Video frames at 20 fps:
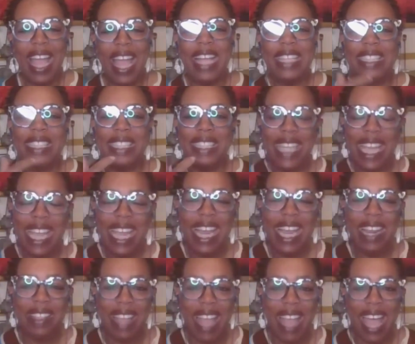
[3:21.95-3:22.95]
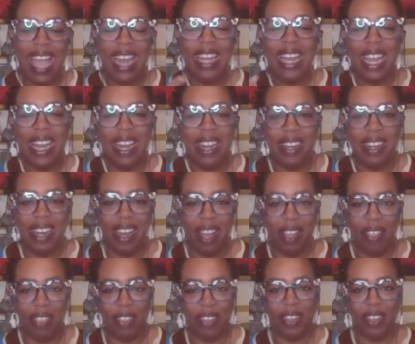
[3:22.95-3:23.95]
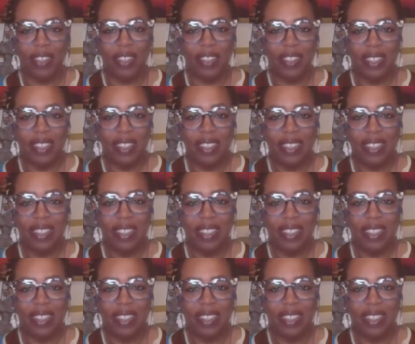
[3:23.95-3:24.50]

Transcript: and seeing that in the other,